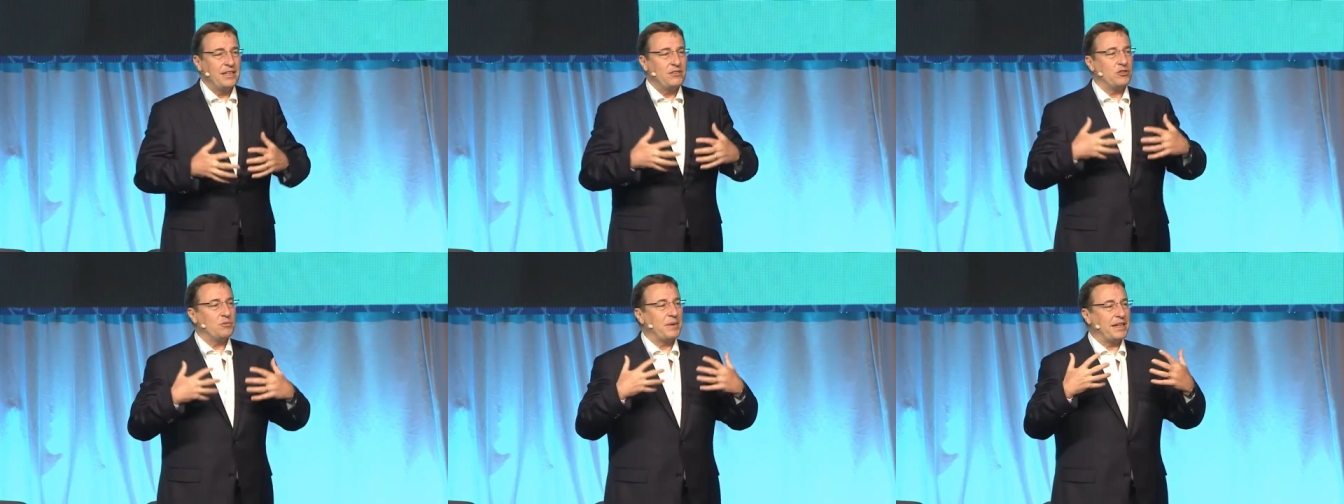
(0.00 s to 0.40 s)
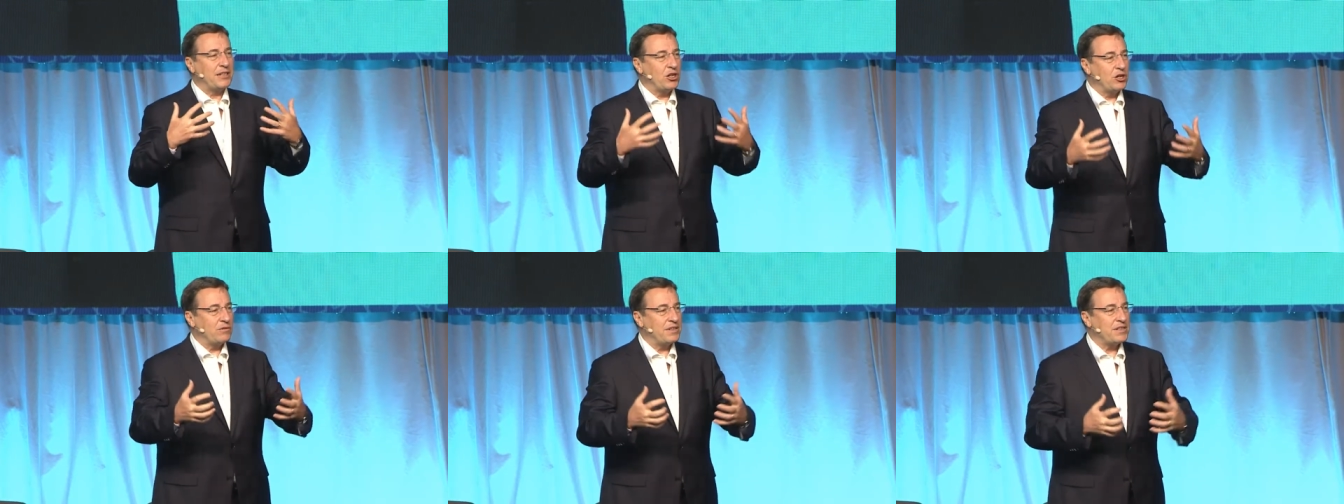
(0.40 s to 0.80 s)
You may
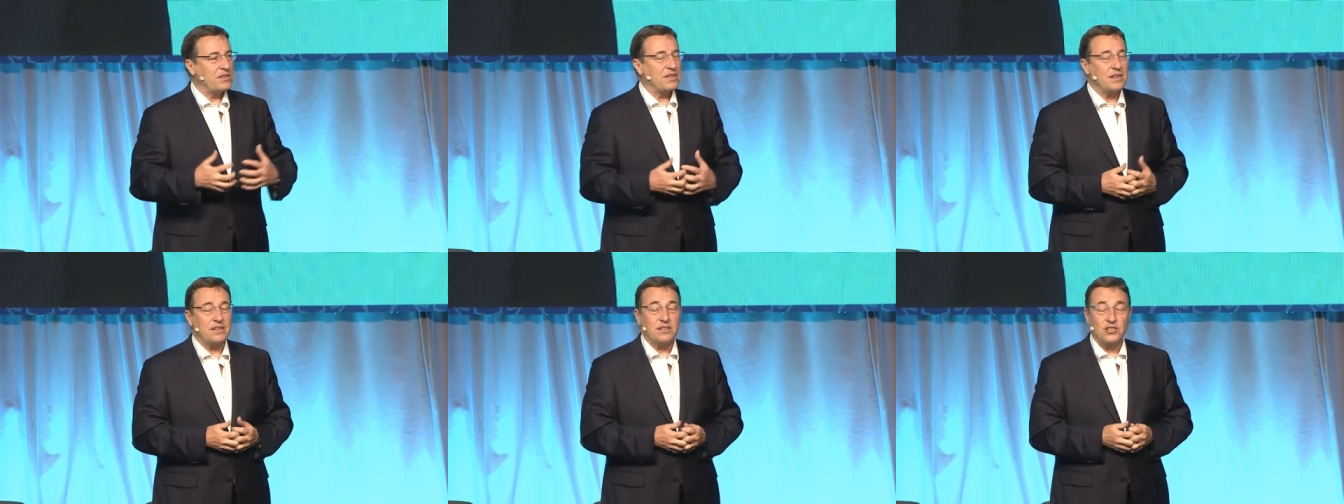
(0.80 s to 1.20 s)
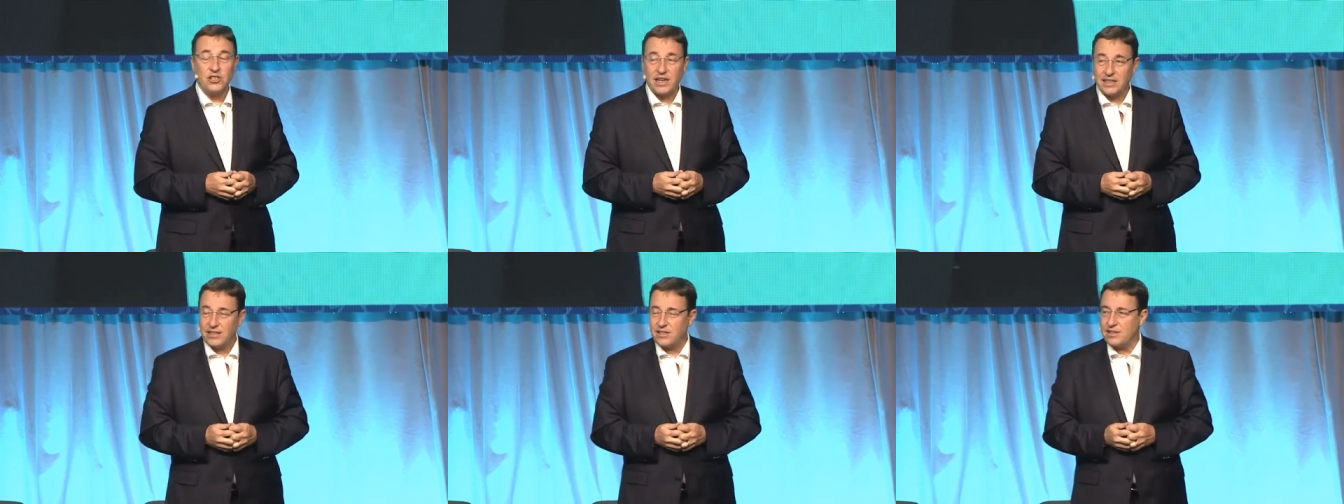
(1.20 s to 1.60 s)
know of its
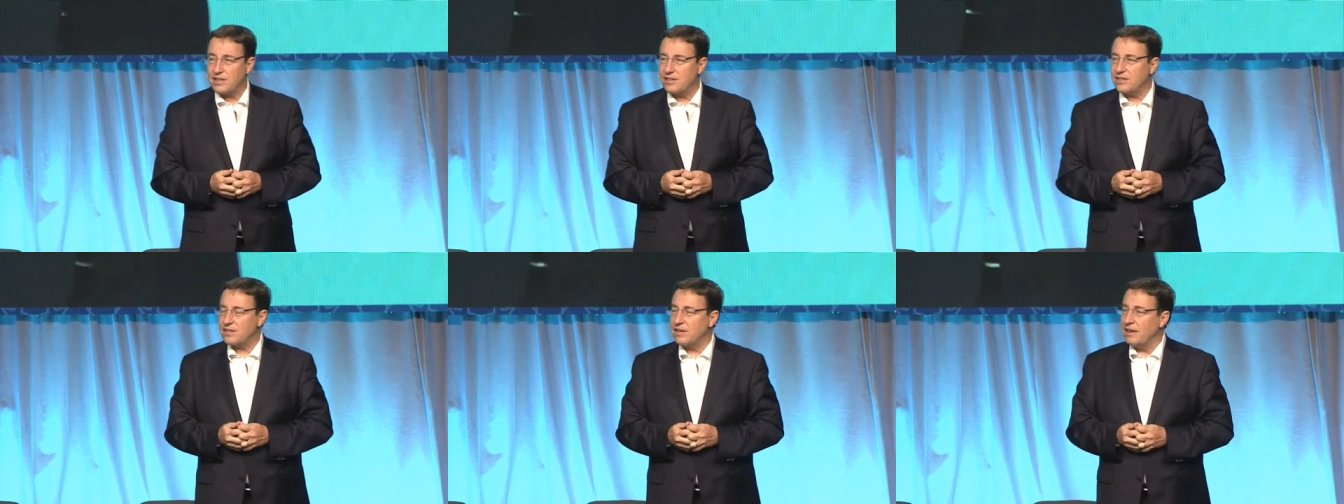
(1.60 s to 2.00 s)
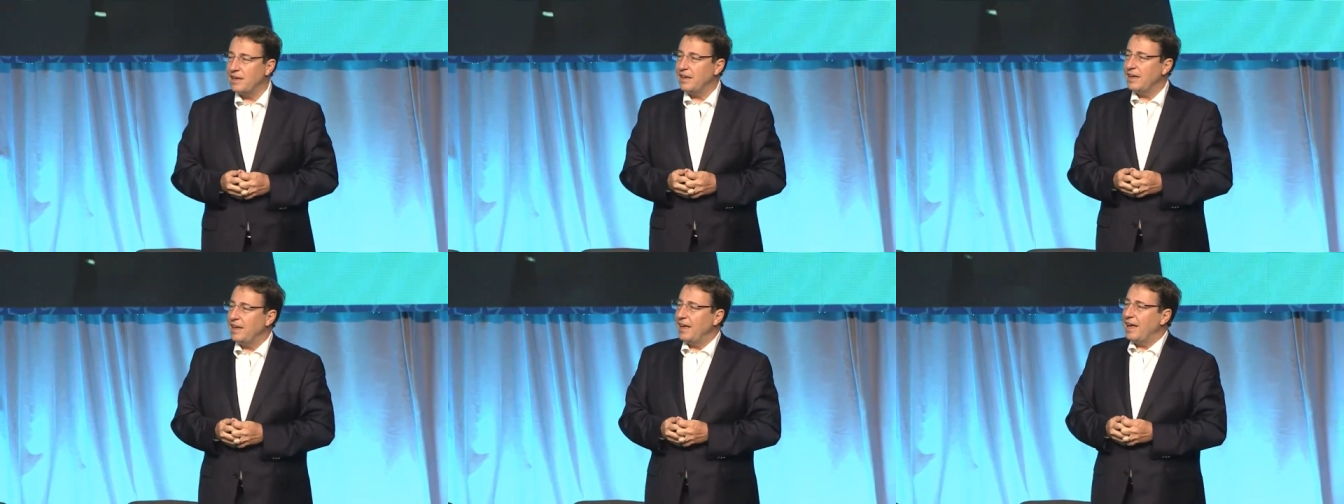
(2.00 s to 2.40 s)
genesis
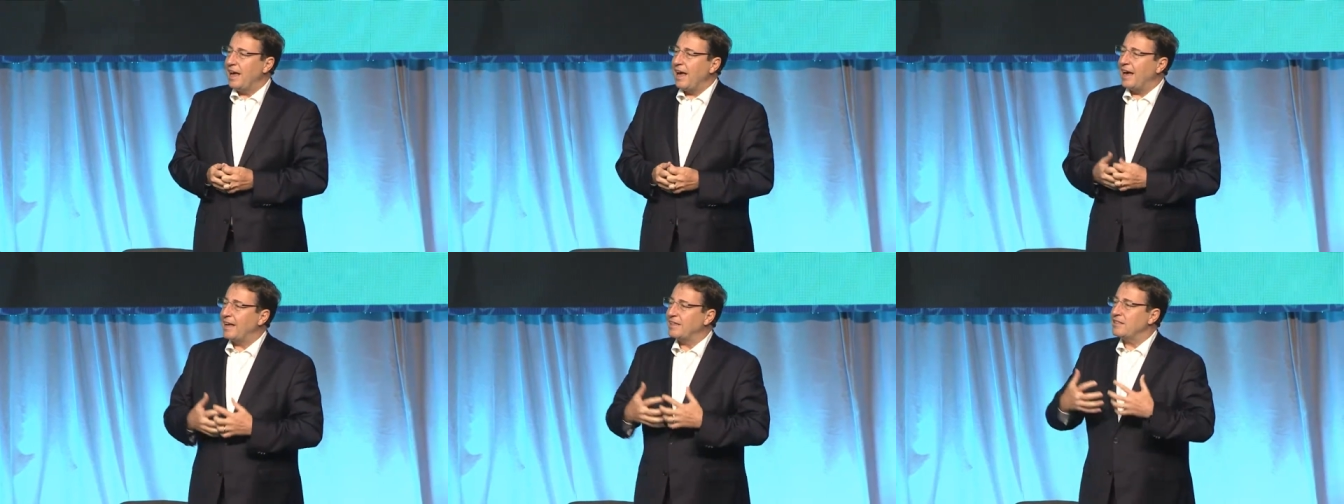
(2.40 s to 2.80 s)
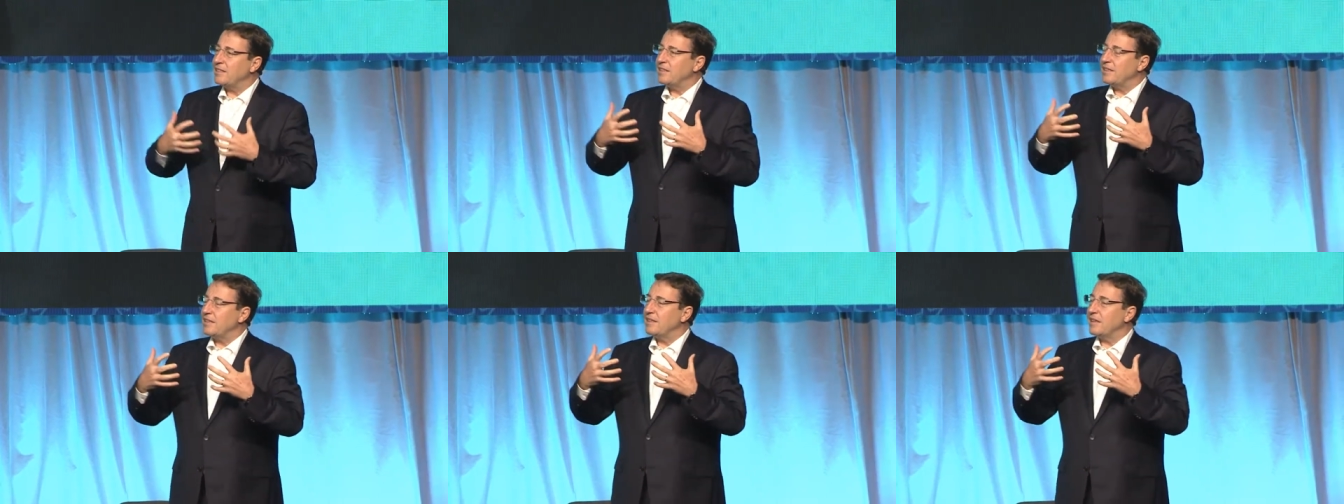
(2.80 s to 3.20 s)
and
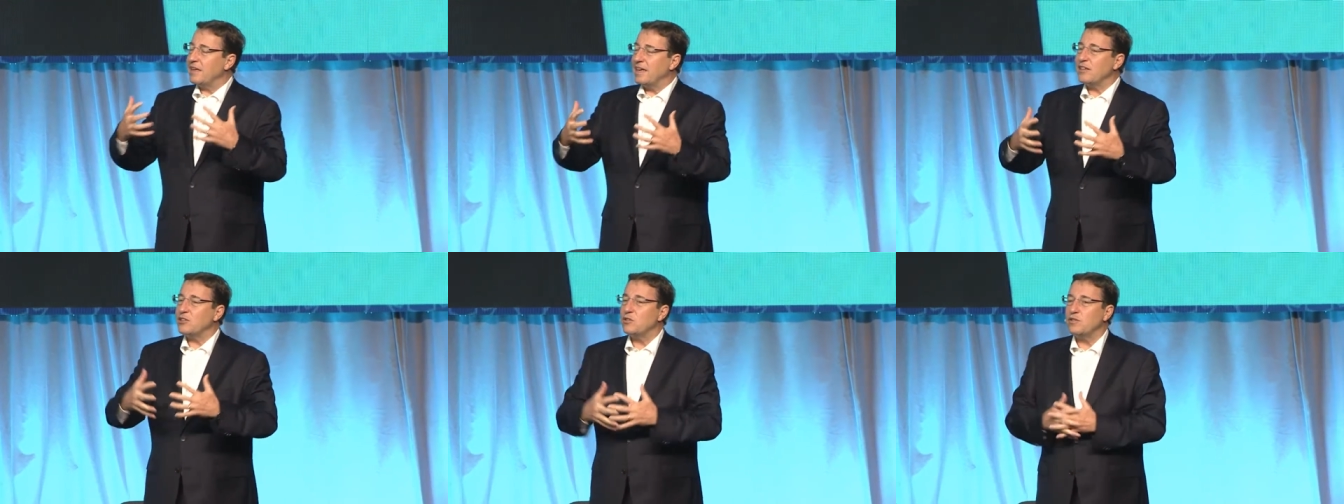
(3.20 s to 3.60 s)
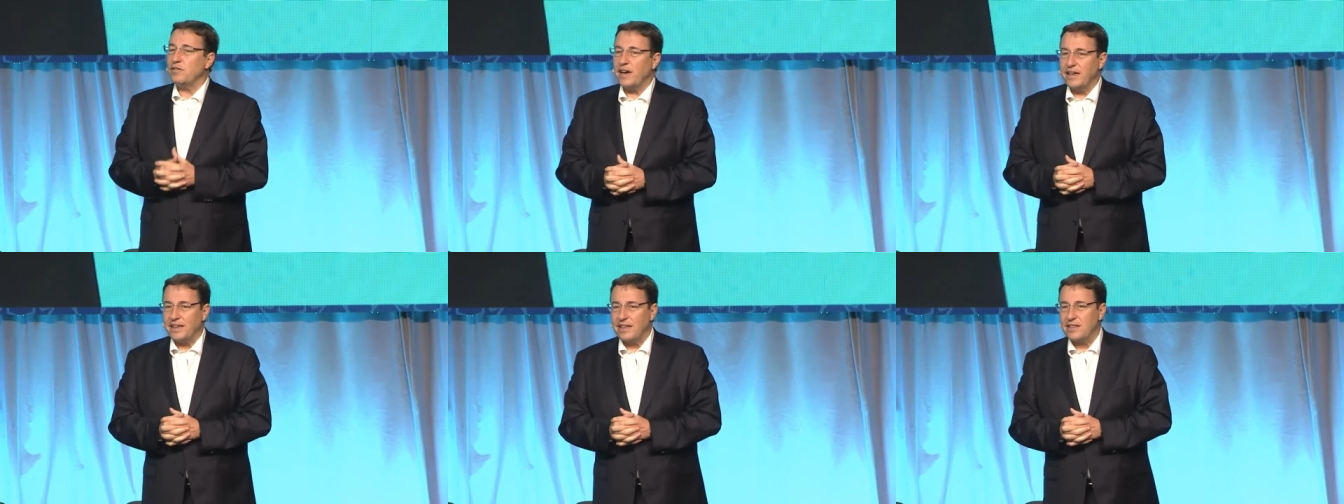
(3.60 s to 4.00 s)
the link to
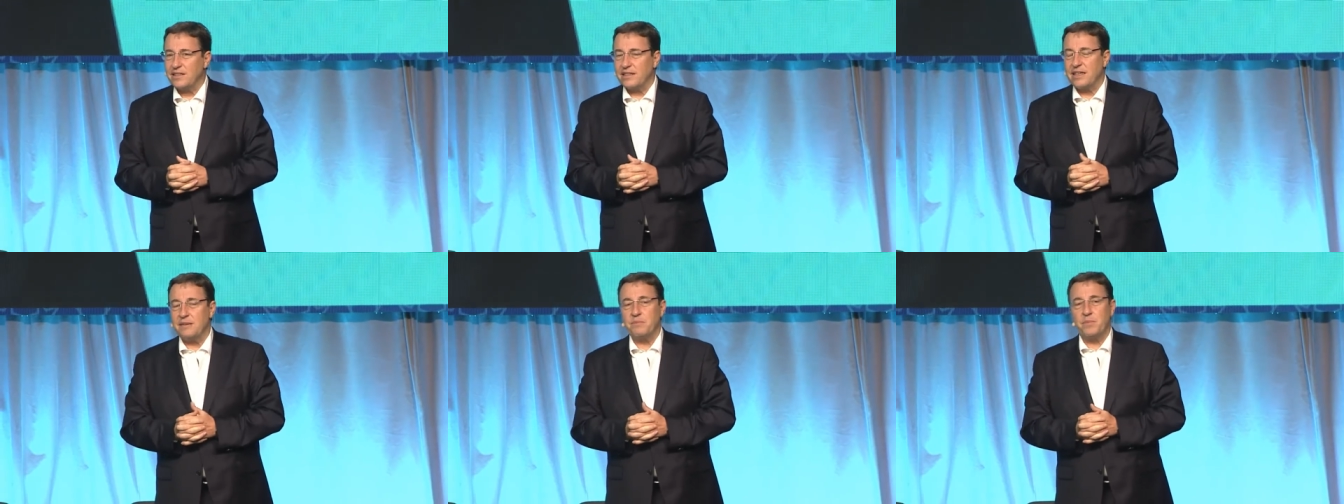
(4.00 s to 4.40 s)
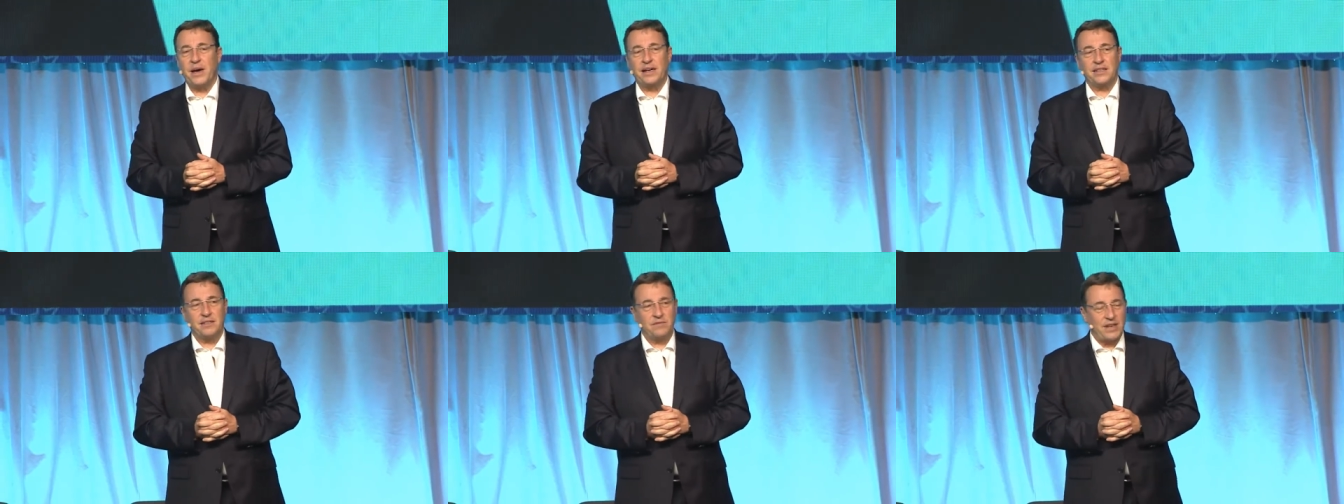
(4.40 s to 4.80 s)
finance and
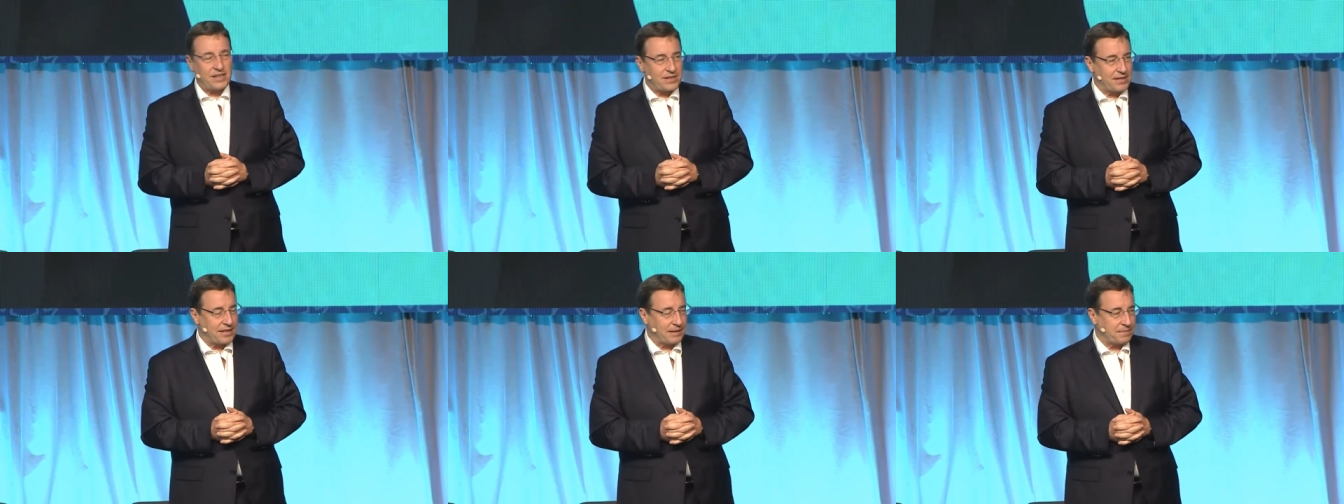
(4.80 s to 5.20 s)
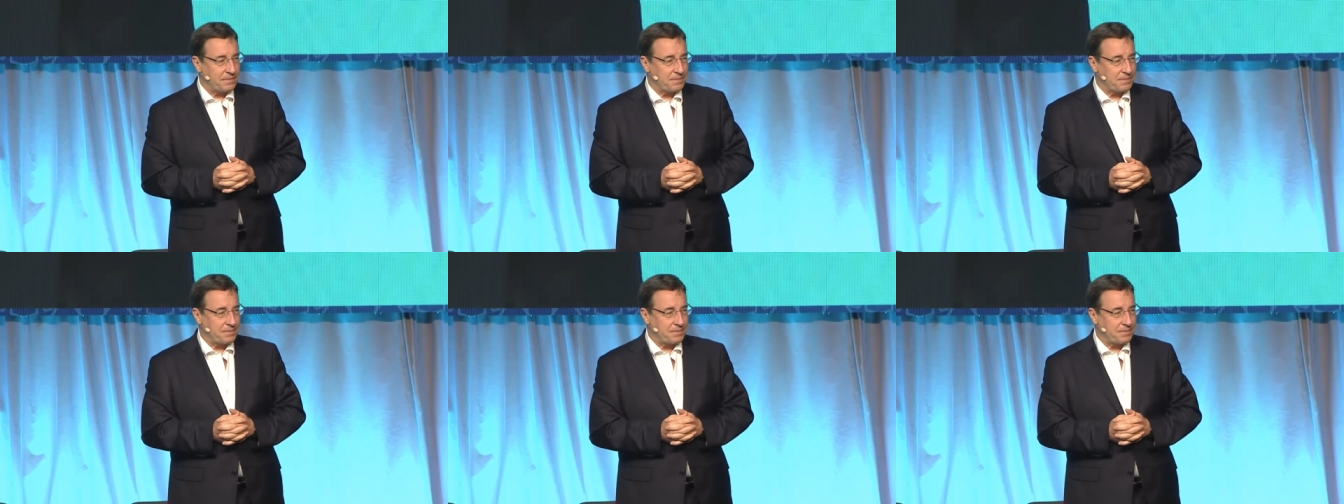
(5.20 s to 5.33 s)
impact investing.